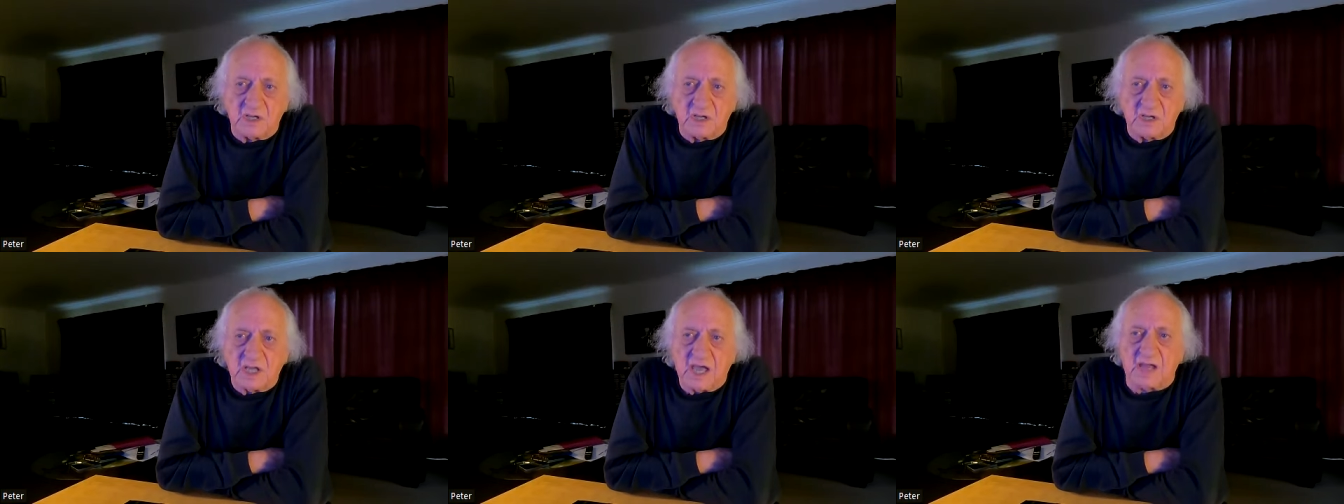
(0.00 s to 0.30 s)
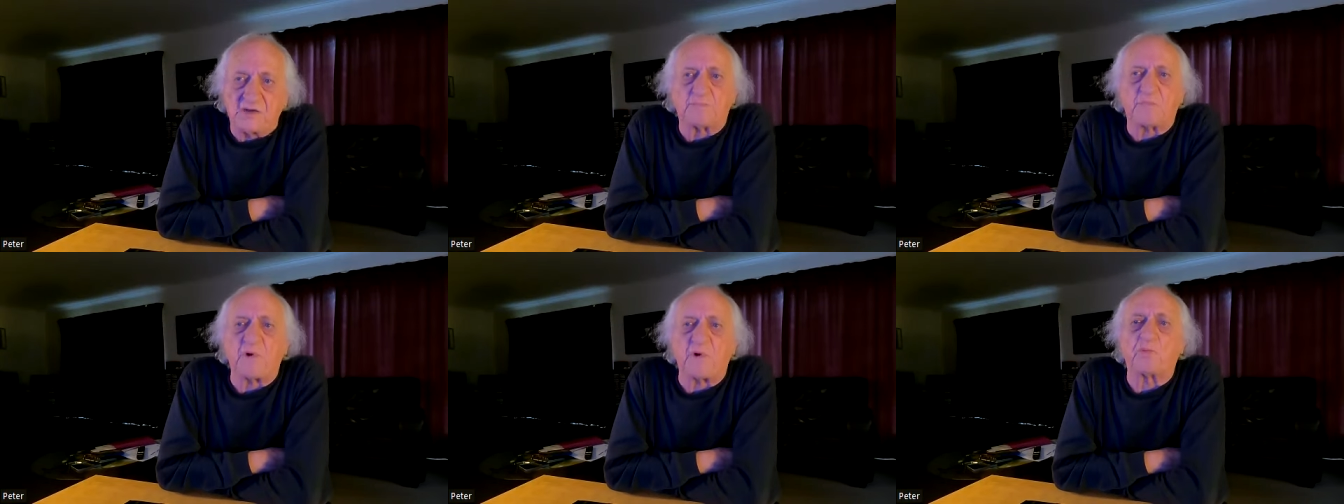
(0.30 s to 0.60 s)

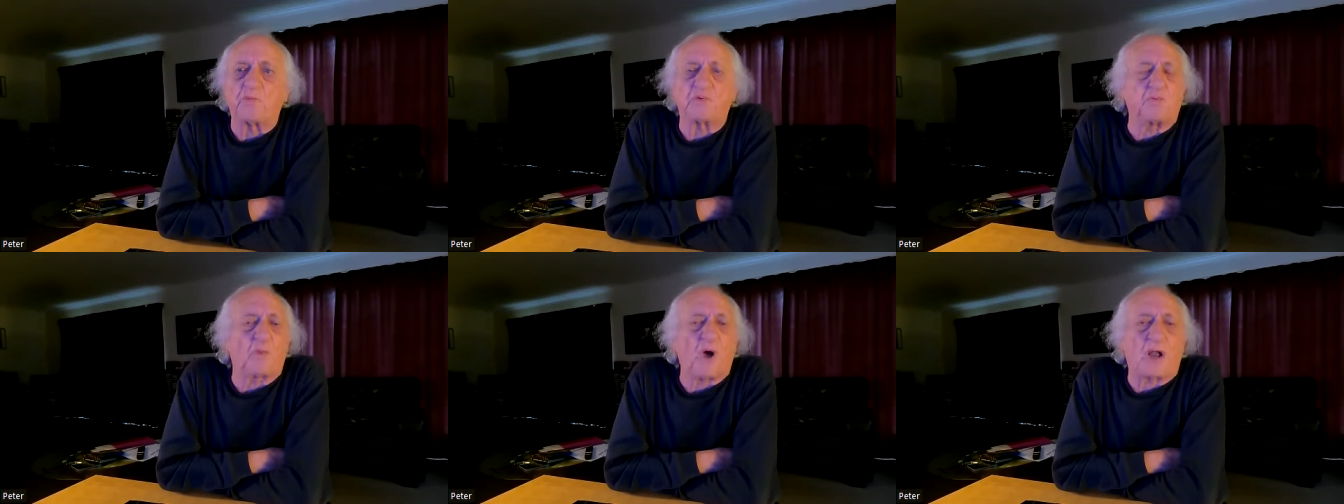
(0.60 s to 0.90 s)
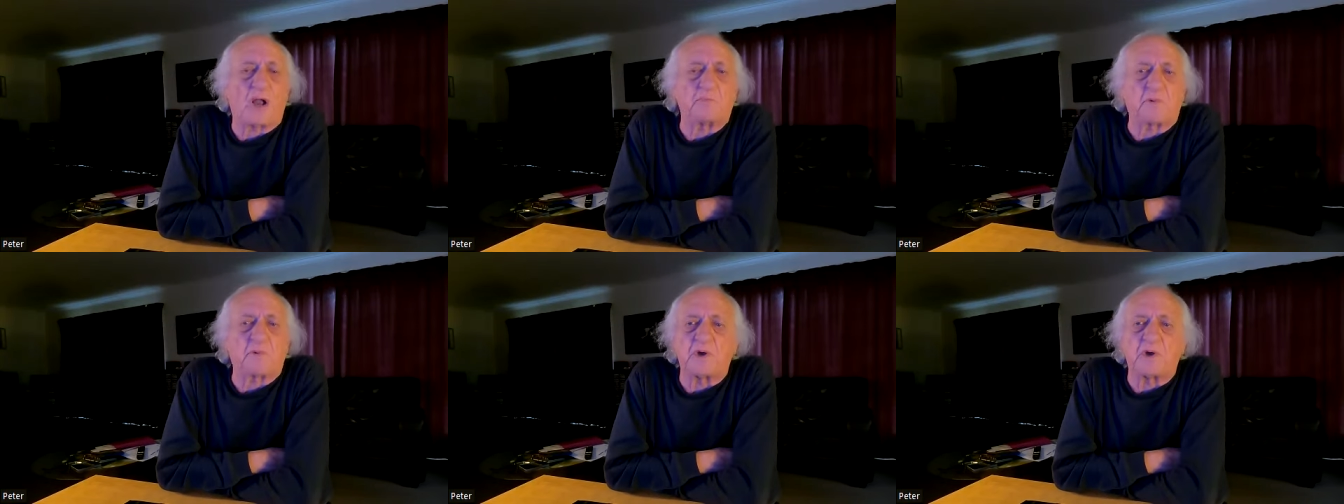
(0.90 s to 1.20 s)
And
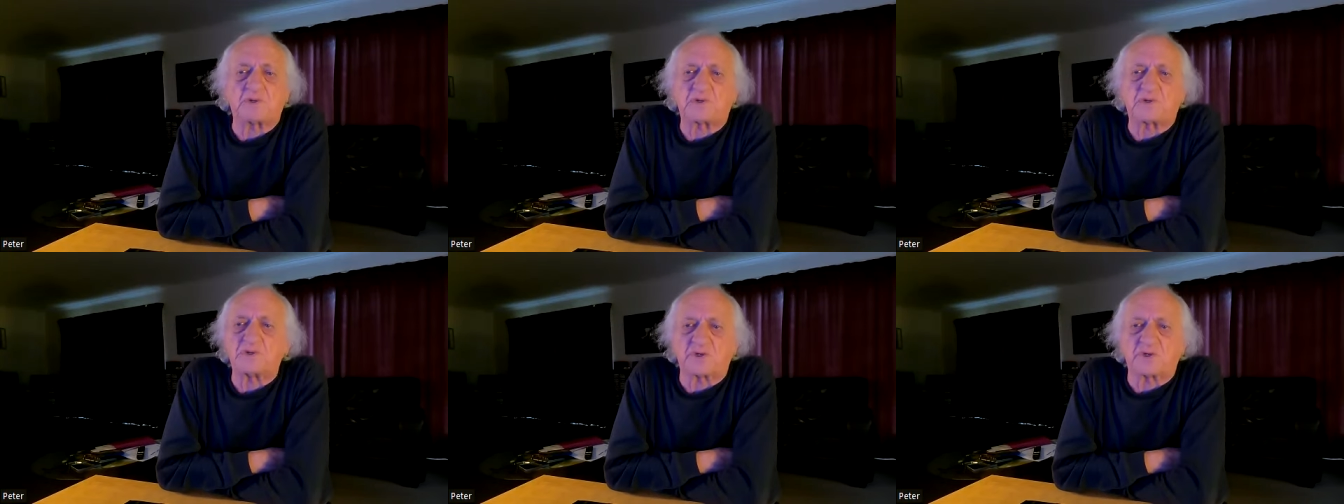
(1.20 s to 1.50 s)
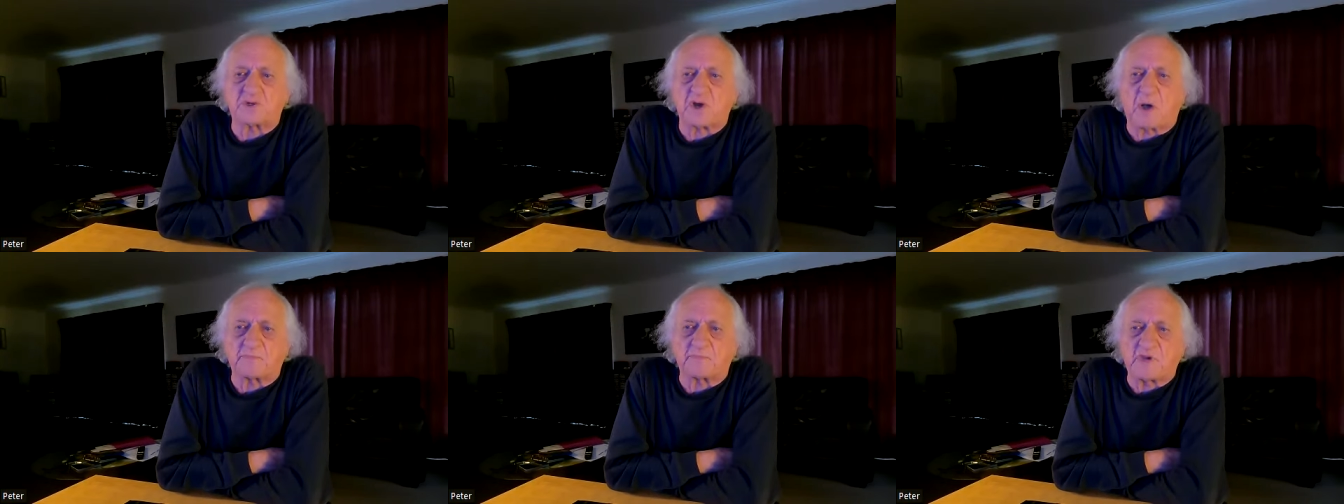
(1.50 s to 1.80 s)
one person
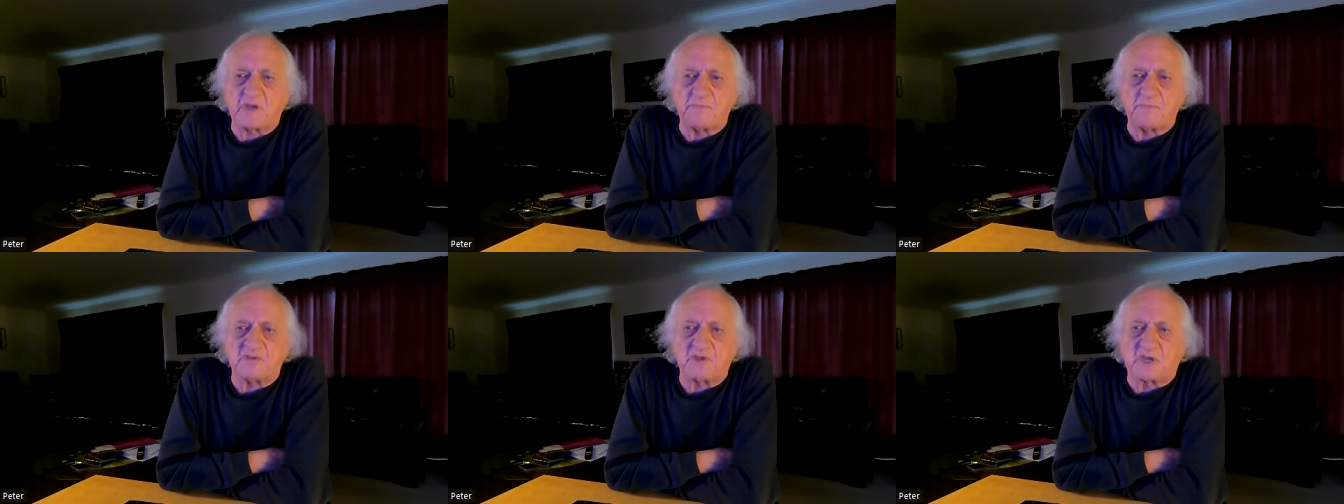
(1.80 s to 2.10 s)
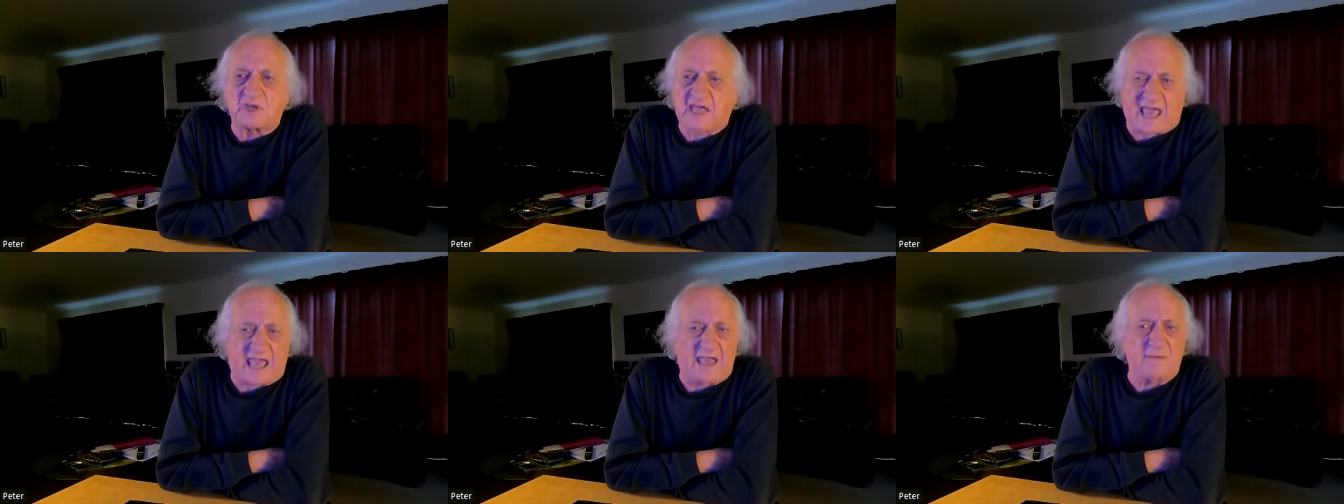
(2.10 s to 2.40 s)
stopped him in the
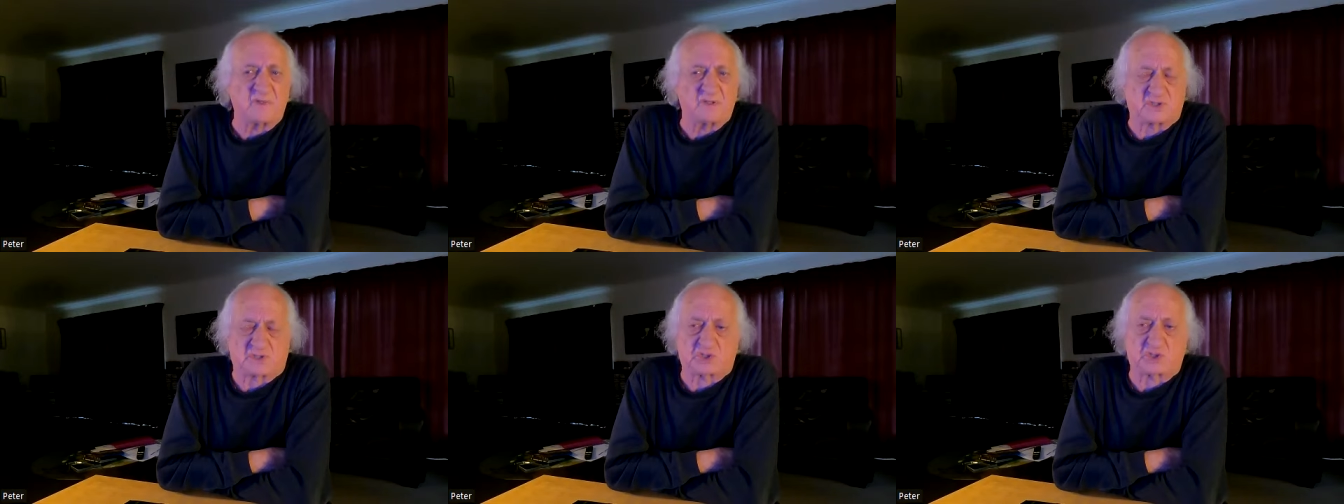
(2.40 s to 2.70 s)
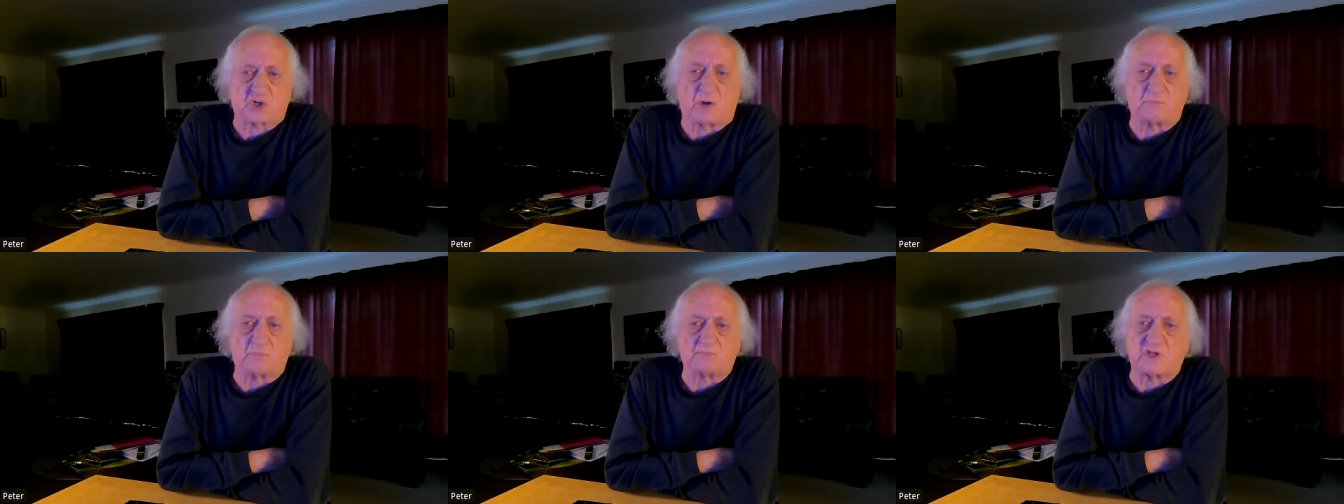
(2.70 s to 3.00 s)
chemist
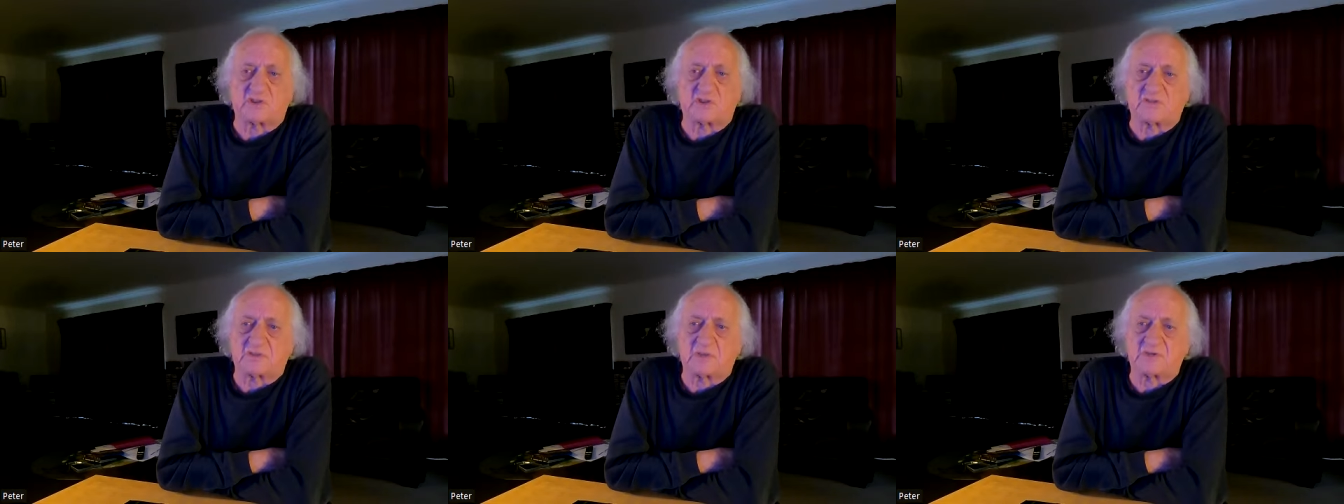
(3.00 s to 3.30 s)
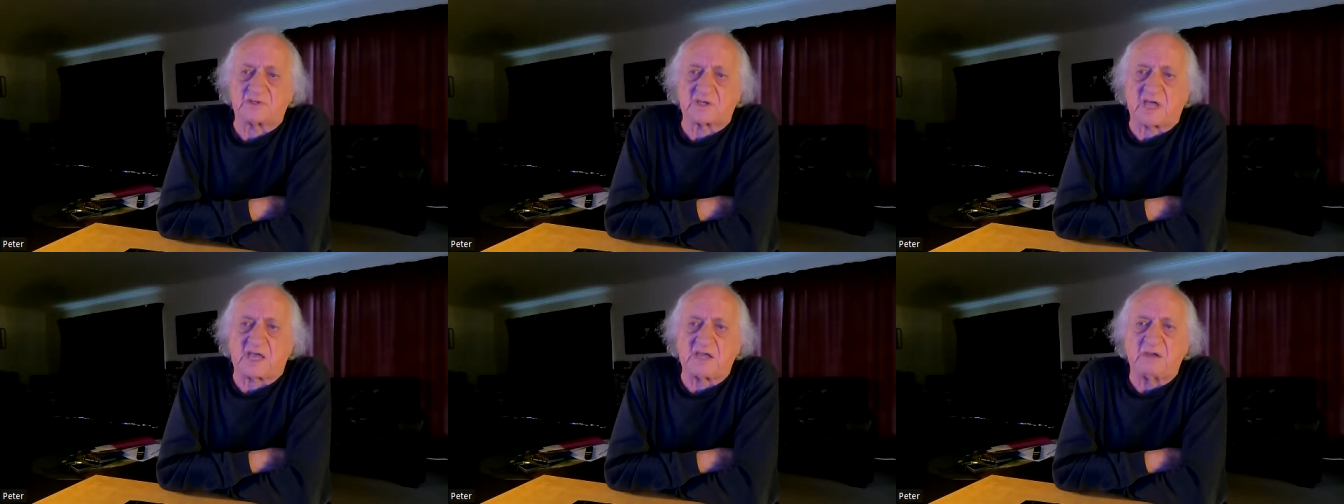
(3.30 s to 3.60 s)
shop to
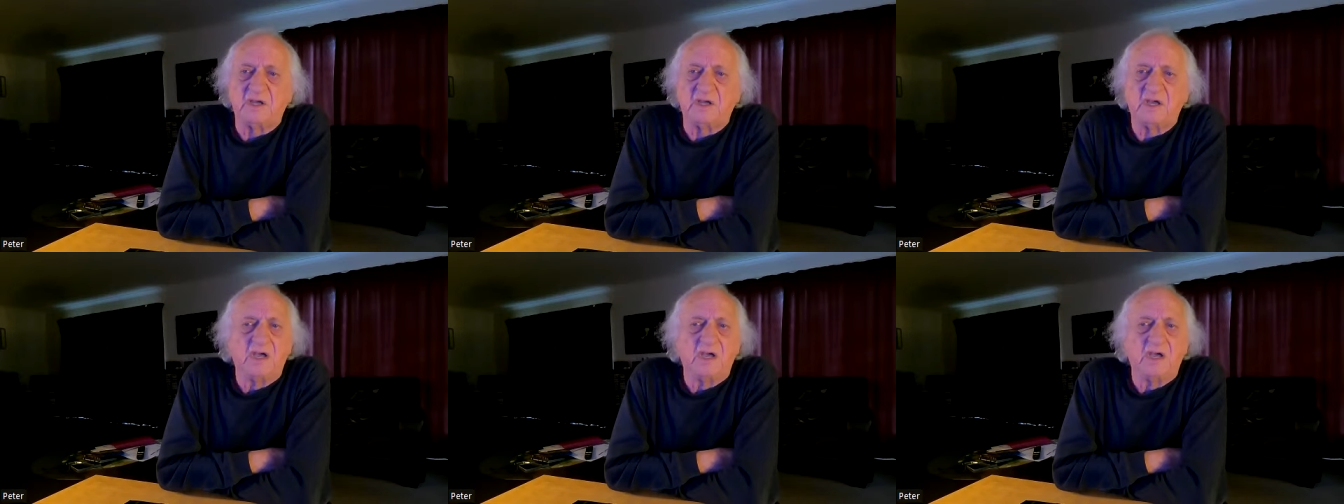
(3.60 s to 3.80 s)
say